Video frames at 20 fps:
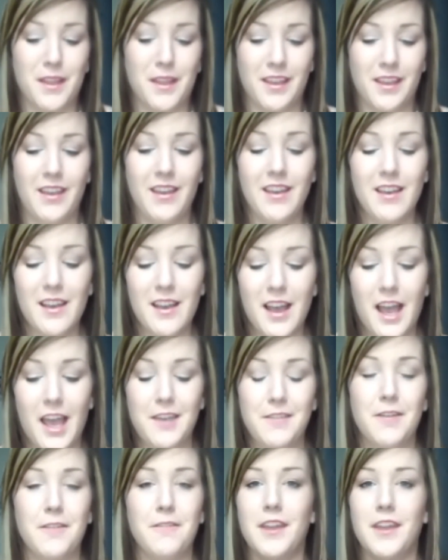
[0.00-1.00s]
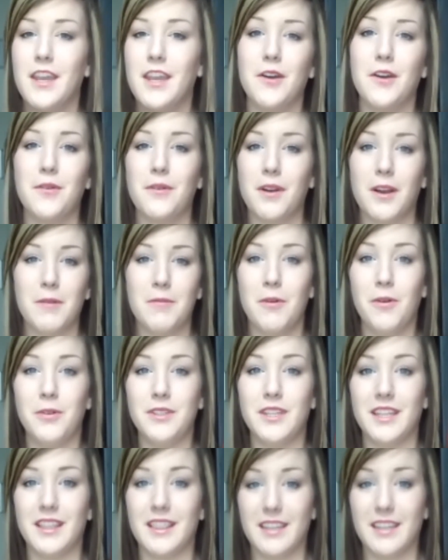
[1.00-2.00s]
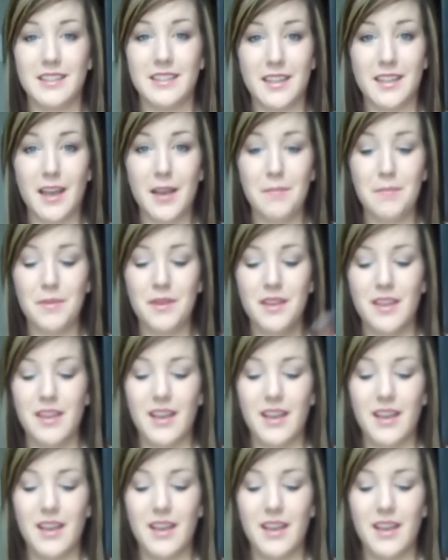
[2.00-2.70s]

Like, I have a video where I'm holding this up,